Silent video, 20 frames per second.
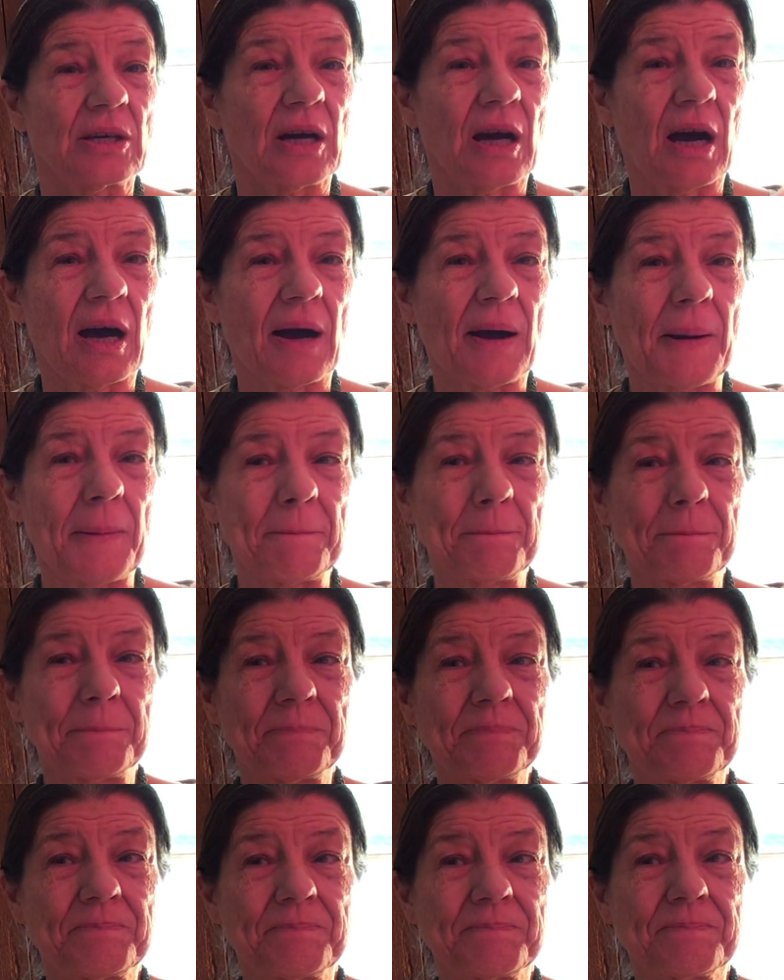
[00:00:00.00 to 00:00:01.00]

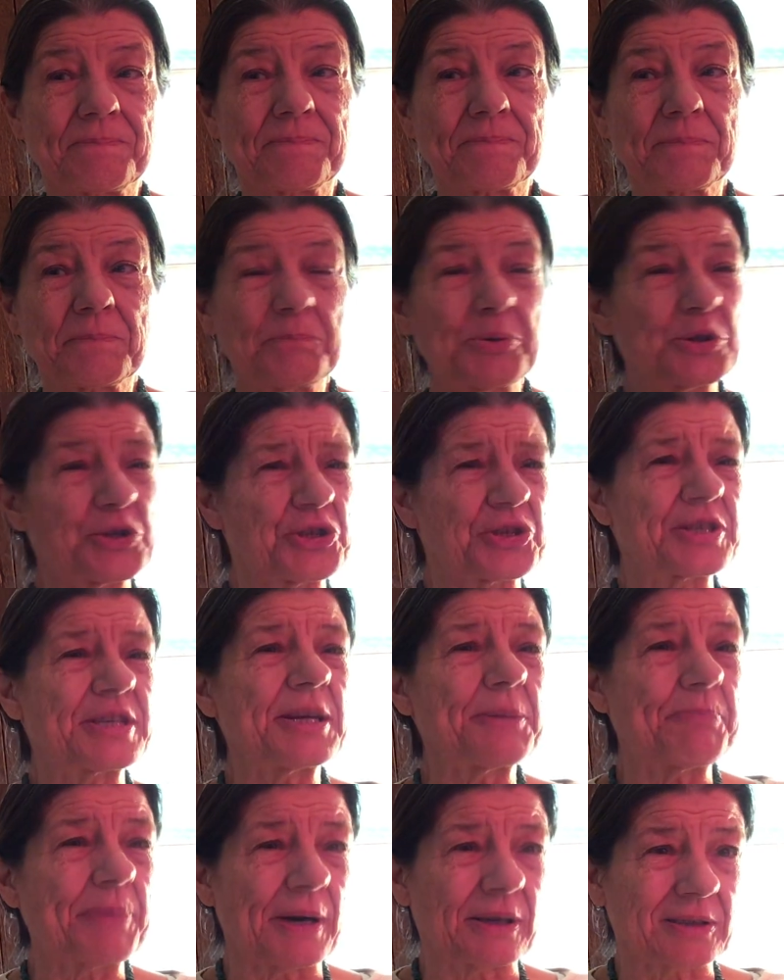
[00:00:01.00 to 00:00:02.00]
put your
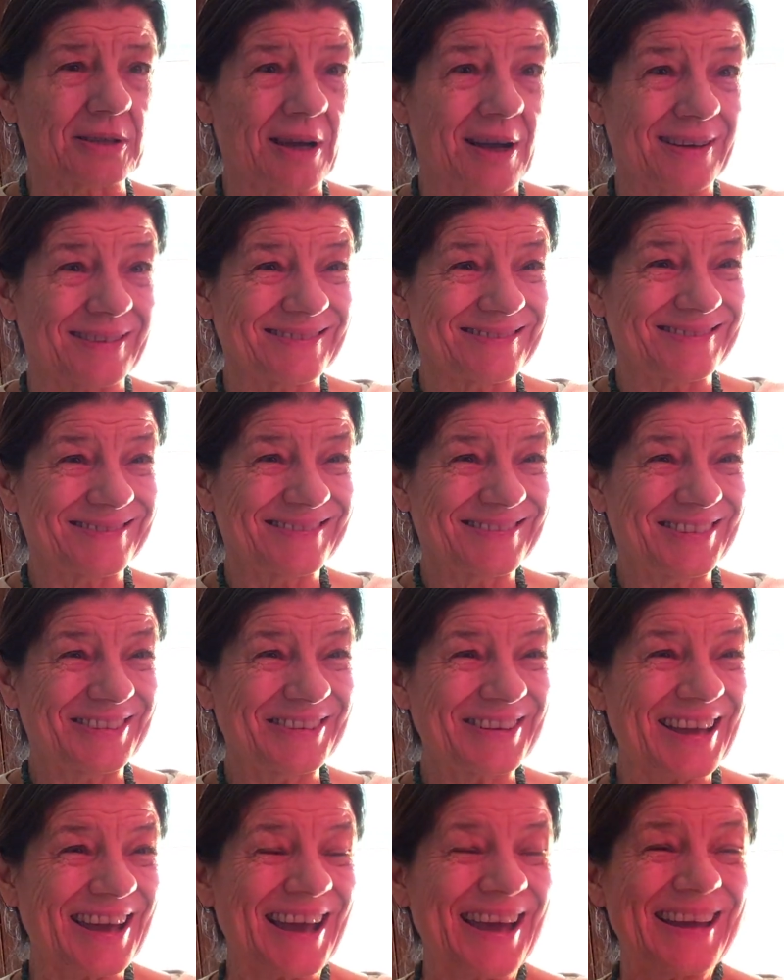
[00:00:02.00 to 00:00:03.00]
seatbelt on,
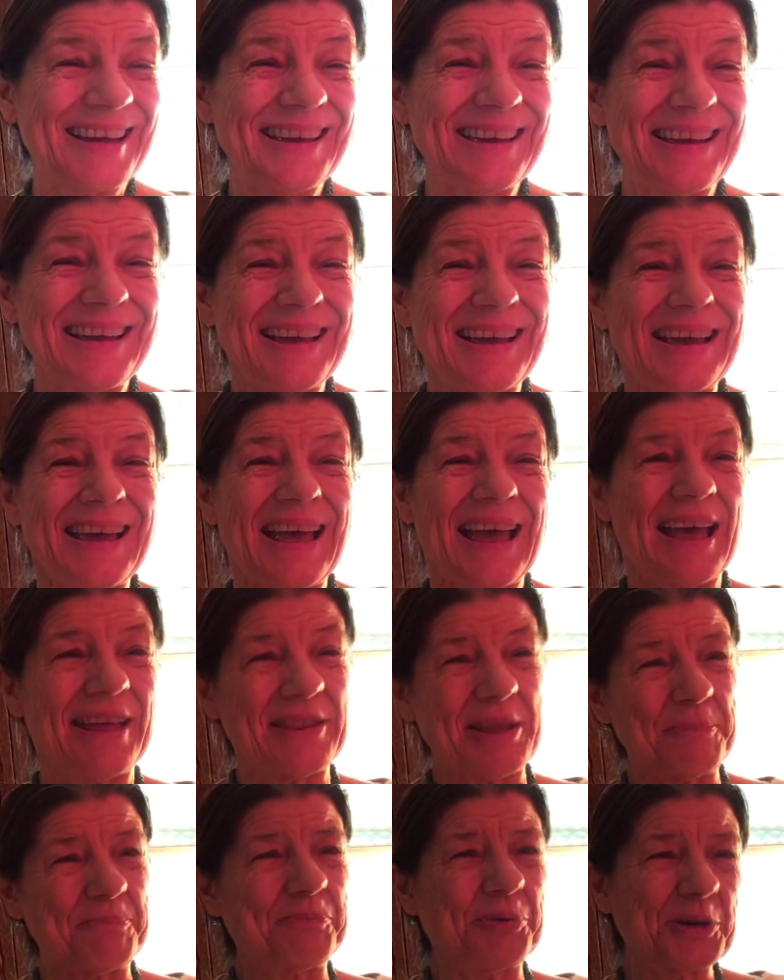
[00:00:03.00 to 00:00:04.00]
okay? And
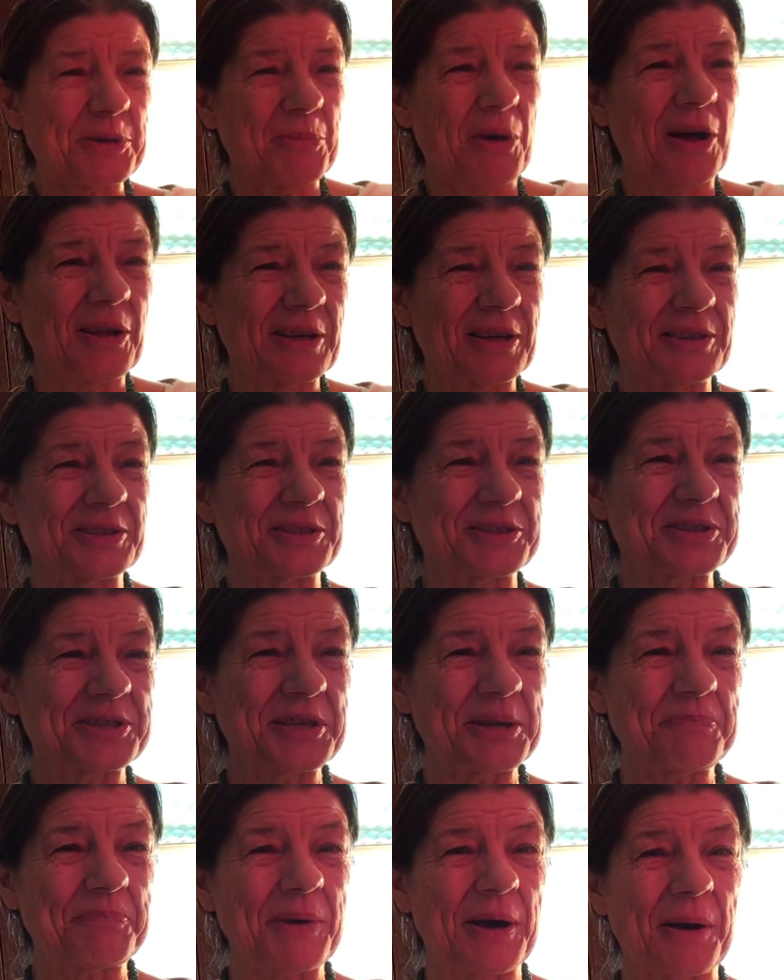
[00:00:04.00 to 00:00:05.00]
they put them all on their
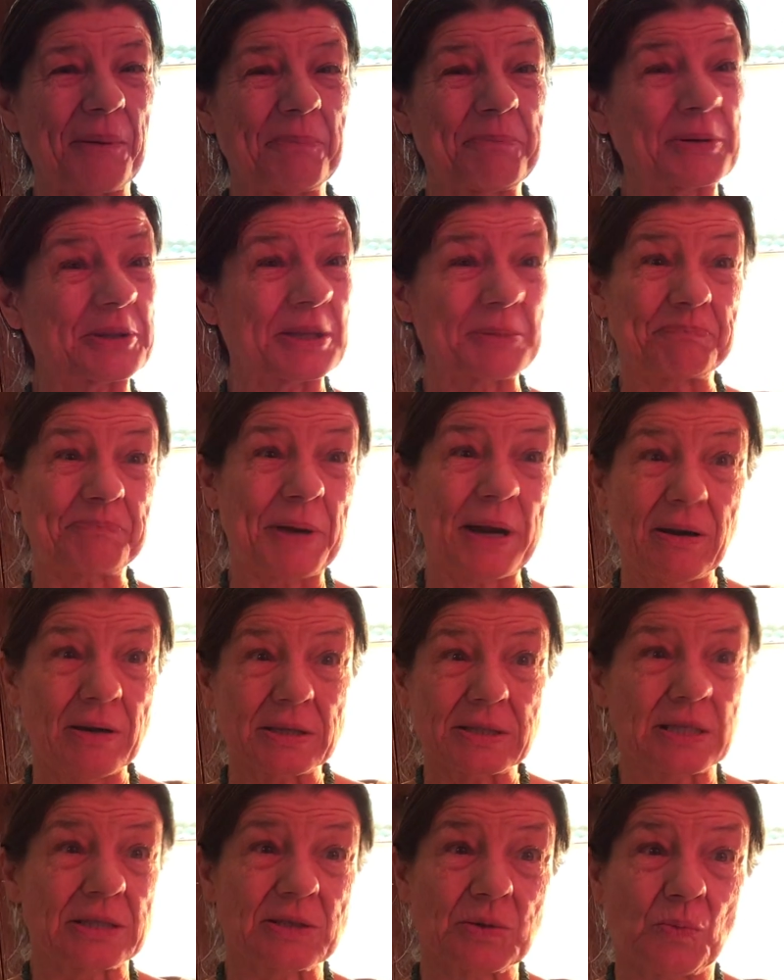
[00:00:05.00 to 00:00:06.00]
seatbelt, but the
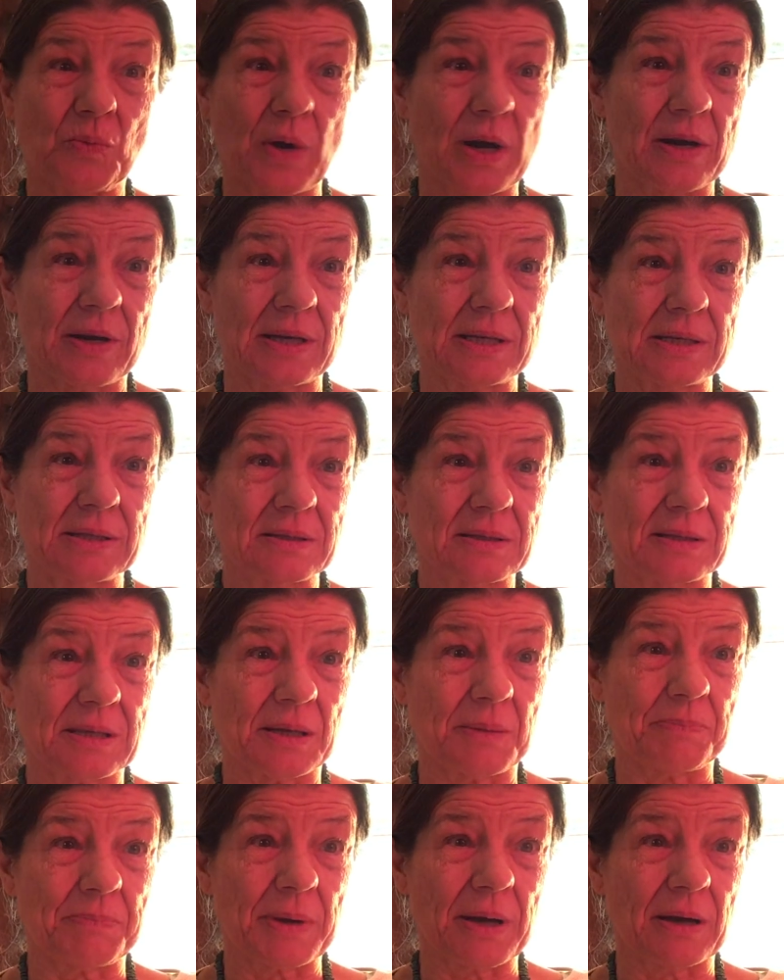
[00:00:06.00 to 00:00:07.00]
parent doesn't wear his
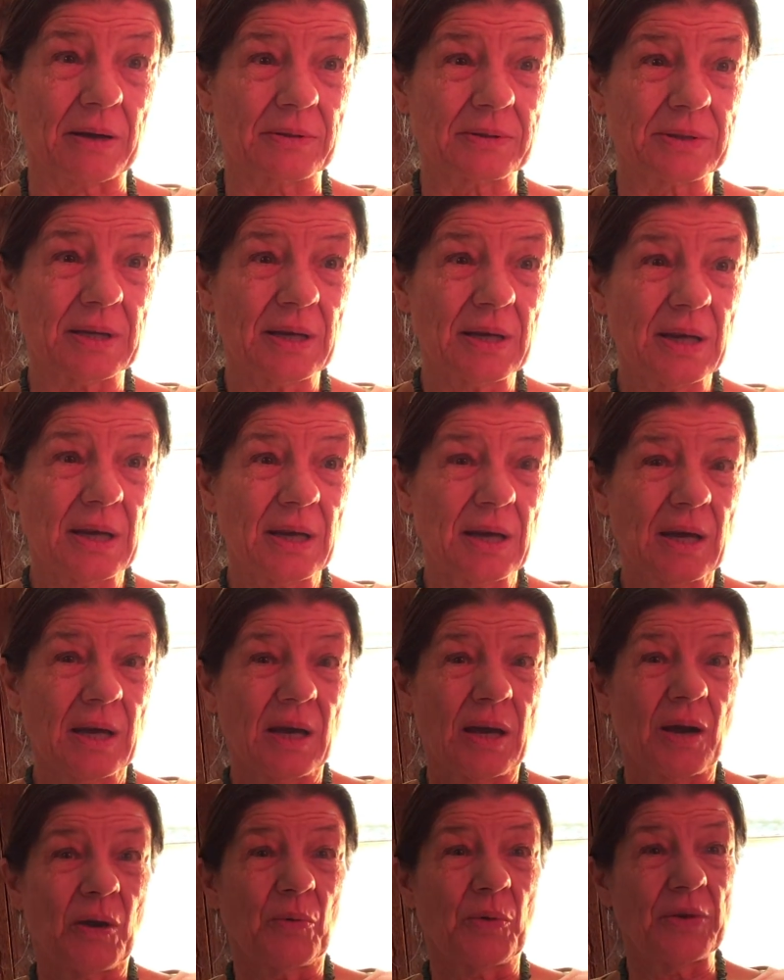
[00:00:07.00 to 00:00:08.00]
seatbelt.
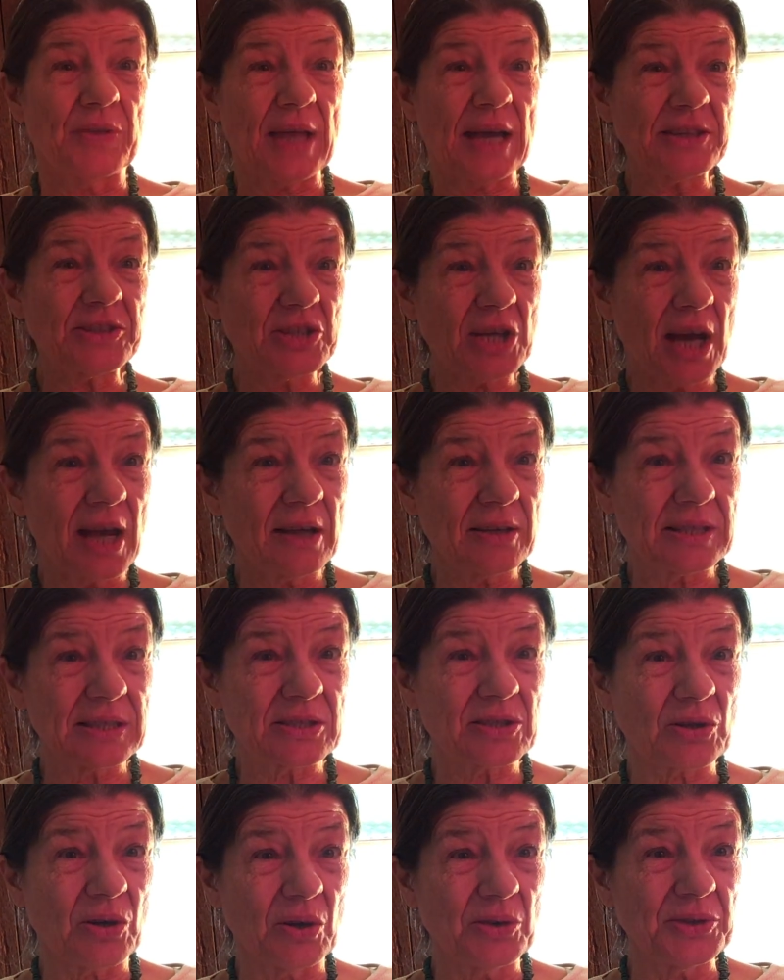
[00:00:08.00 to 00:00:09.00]
When that child
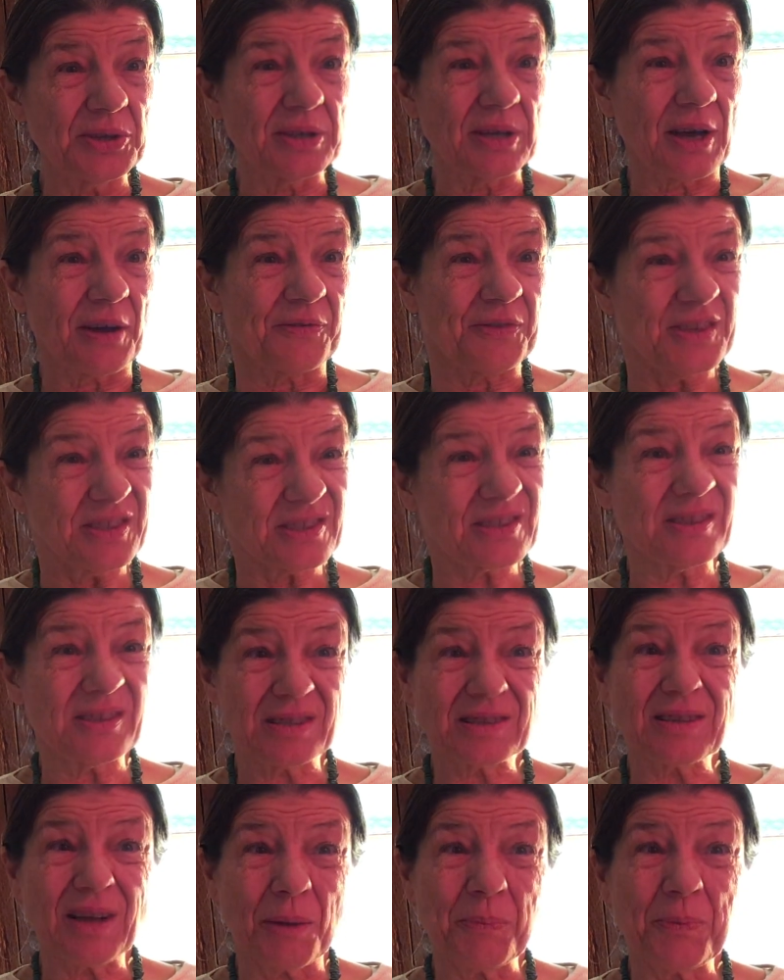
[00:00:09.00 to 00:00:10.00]
gets old enough, he's going to
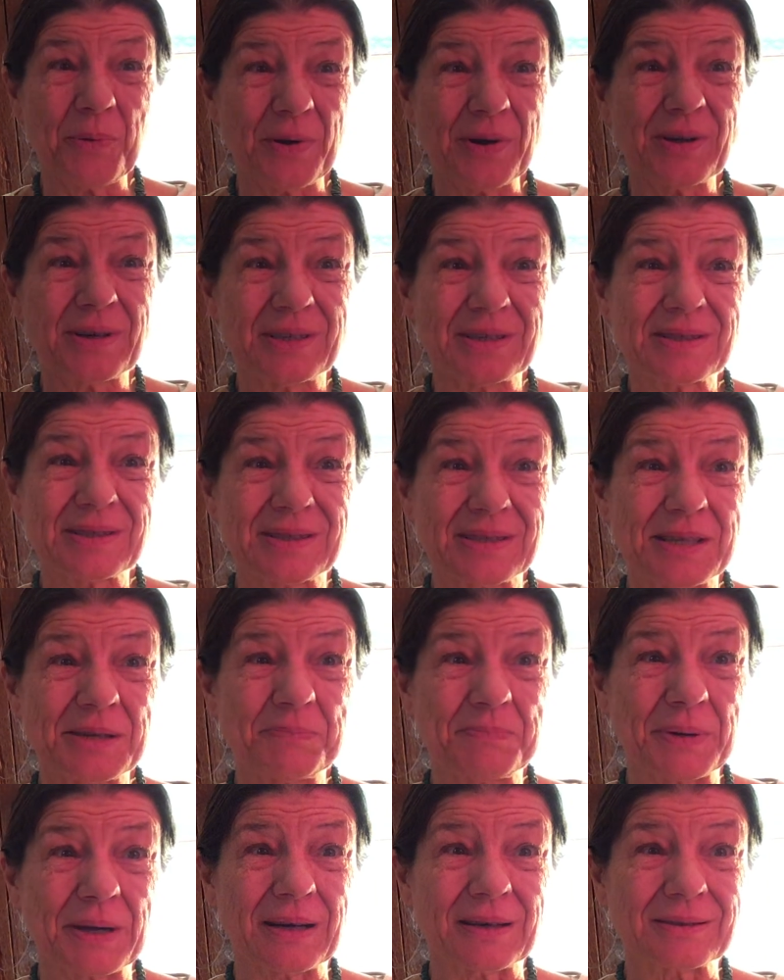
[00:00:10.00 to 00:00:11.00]
stop wearing his
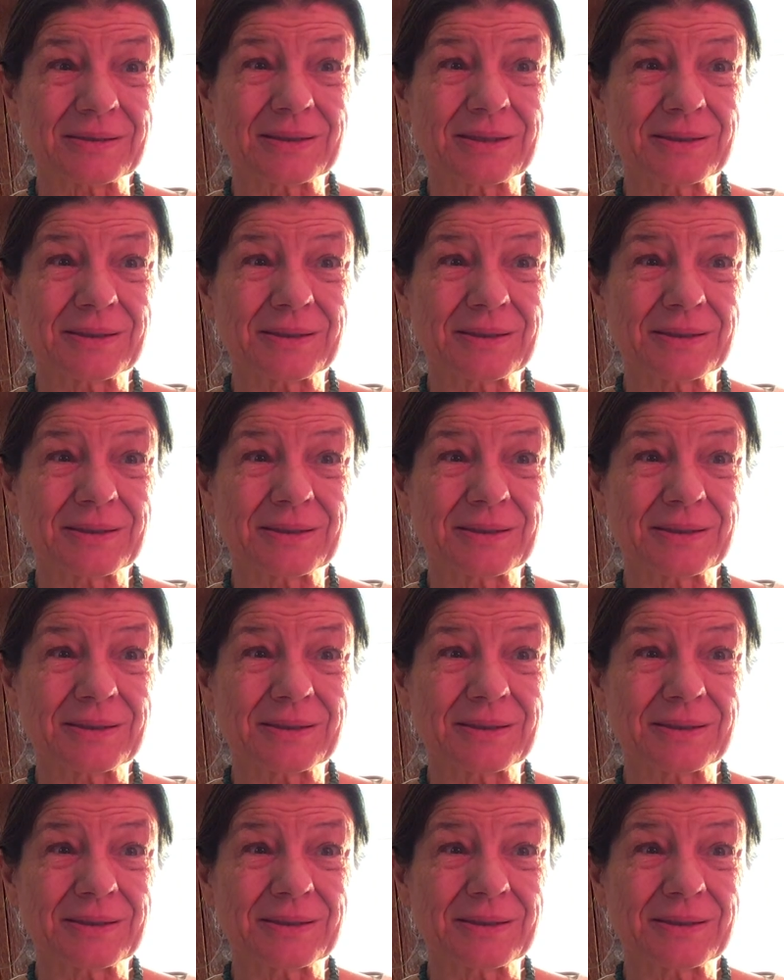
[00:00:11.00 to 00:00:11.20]
seatbelt.